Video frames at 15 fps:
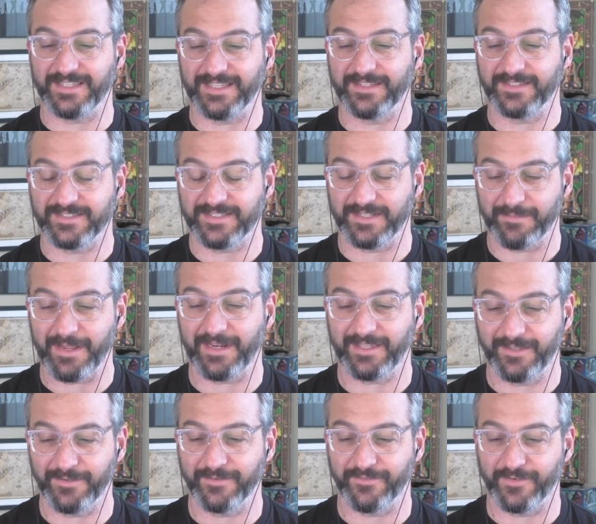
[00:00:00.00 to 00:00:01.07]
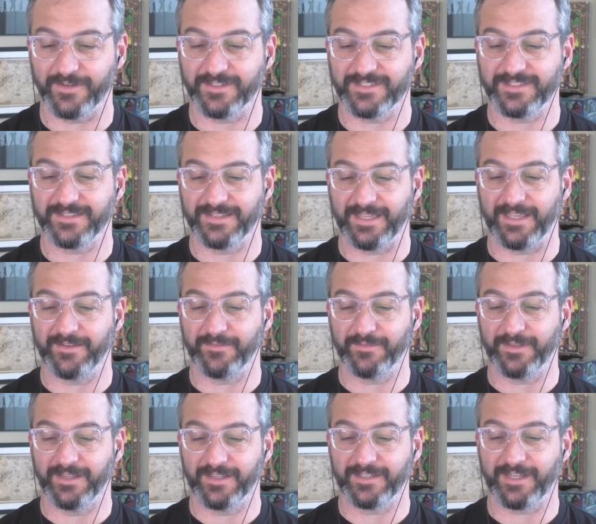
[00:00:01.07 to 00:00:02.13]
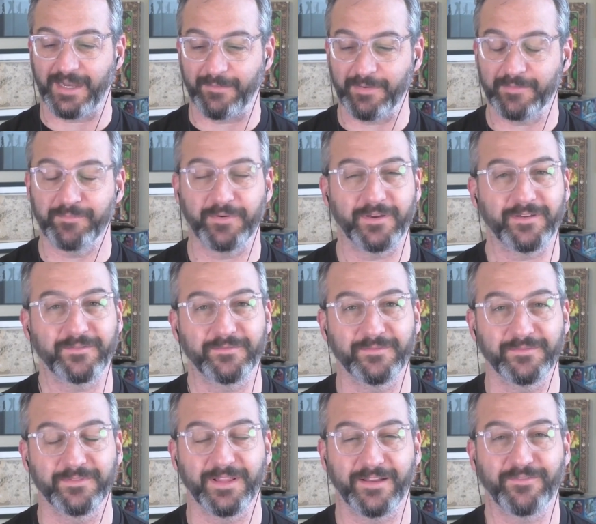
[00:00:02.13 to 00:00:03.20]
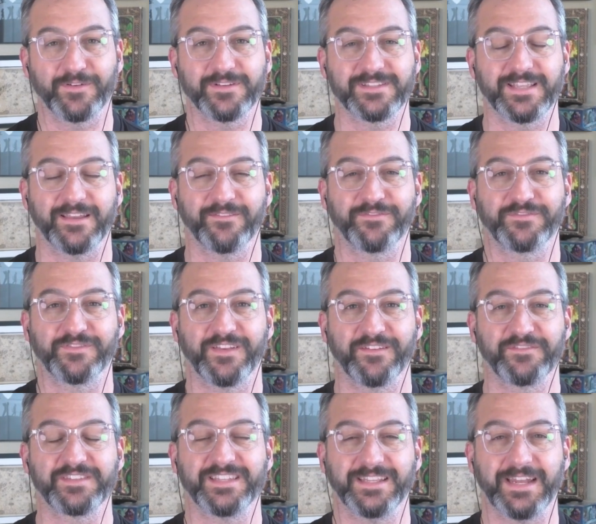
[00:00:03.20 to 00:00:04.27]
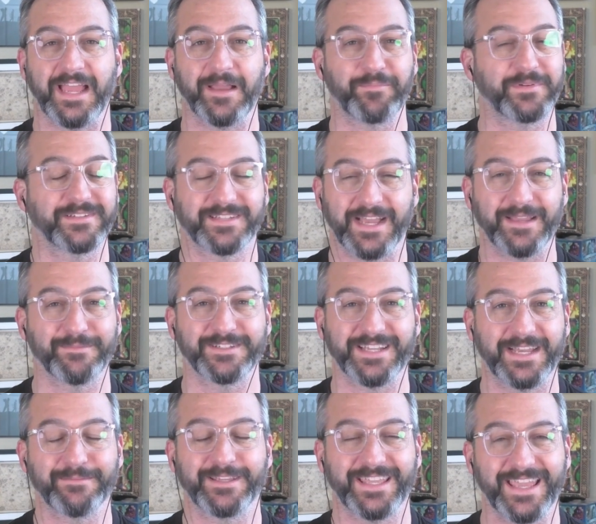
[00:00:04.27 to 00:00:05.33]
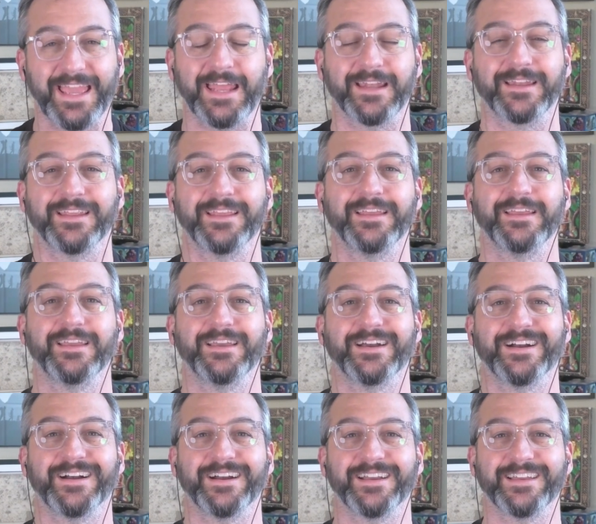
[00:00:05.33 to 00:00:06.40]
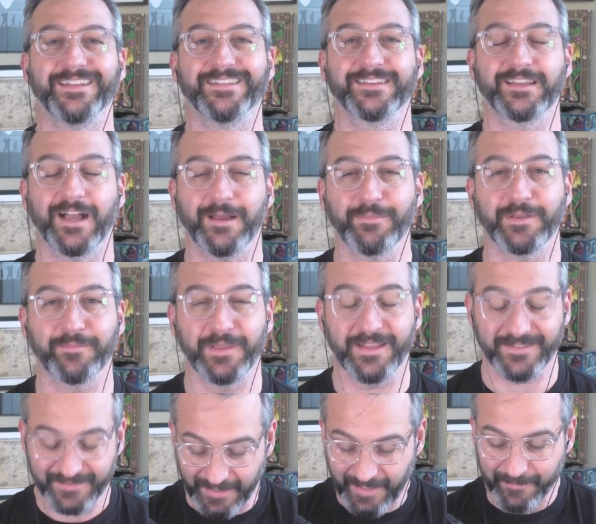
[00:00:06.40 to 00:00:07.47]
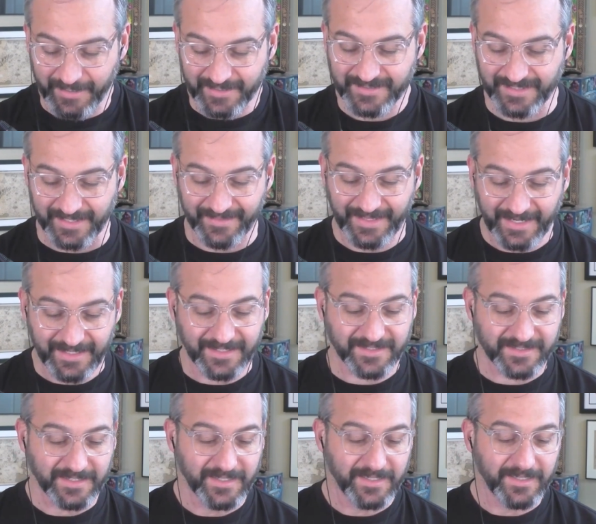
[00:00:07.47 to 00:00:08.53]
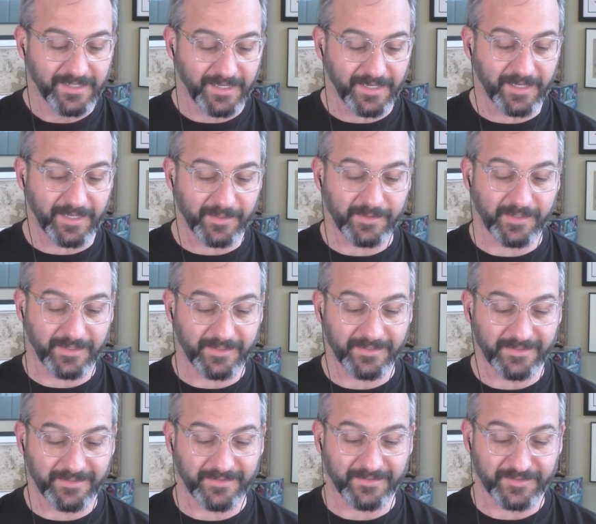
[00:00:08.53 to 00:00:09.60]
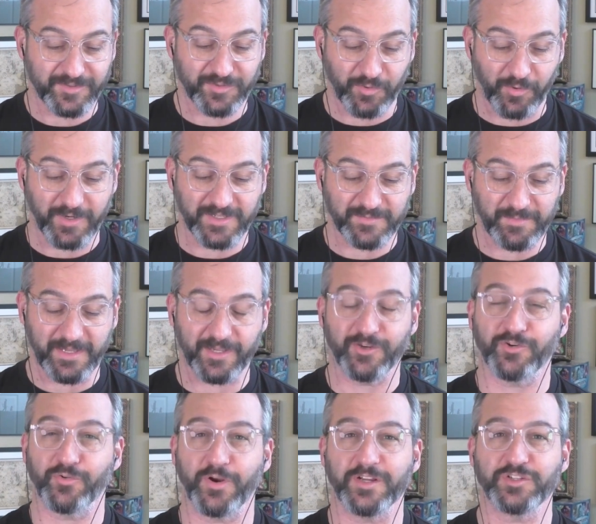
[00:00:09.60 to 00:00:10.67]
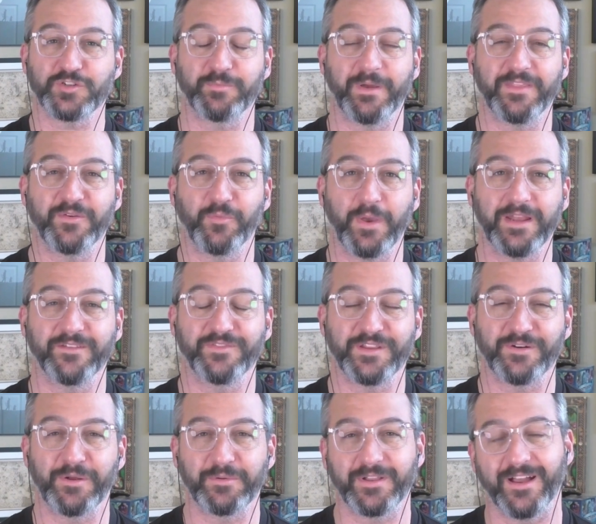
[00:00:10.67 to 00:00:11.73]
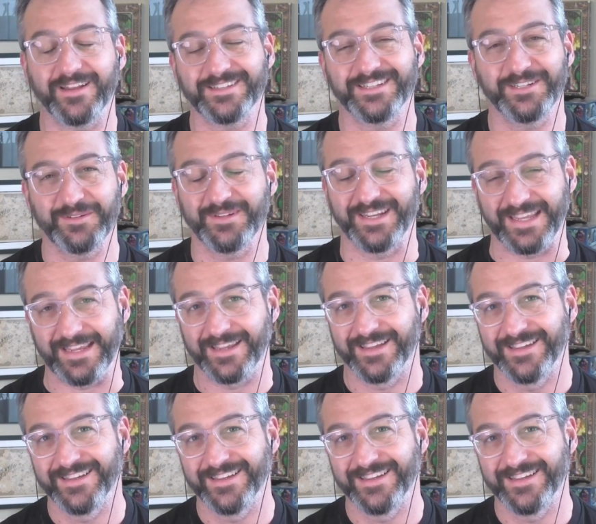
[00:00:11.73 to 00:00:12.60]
thing in the cinematic universe that comic book lovers have seen happen time and time again in comics, and that is stories being crushed by the weight of their own continuity.